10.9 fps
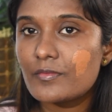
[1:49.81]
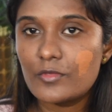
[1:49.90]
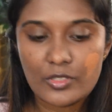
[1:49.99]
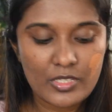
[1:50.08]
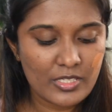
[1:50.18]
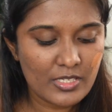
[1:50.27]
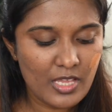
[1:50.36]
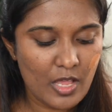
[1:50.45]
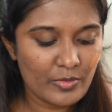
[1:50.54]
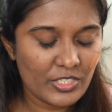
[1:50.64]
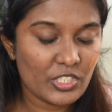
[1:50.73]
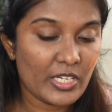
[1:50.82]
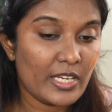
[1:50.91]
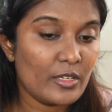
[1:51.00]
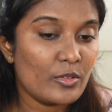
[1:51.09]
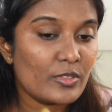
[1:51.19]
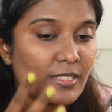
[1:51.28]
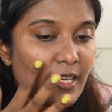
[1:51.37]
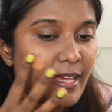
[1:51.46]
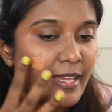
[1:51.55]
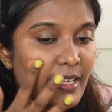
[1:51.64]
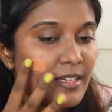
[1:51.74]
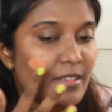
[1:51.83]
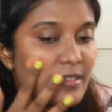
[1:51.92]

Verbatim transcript: so this is how the shade looks like